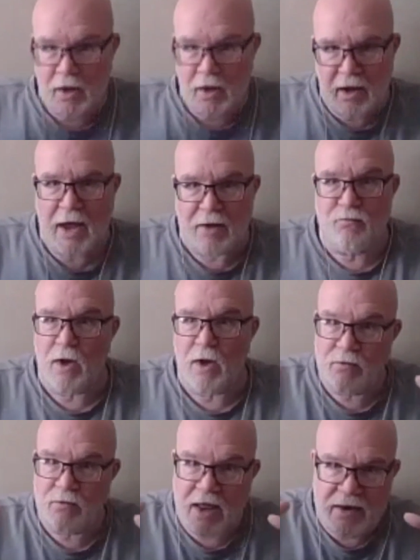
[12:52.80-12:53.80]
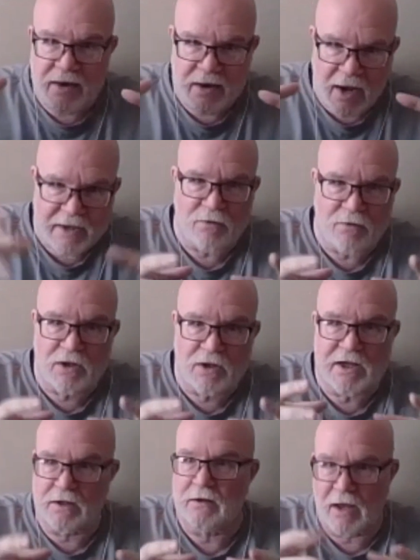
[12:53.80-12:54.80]
And then I can
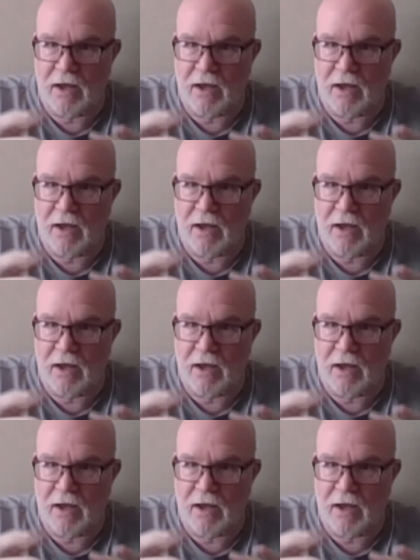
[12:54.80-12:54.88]
really,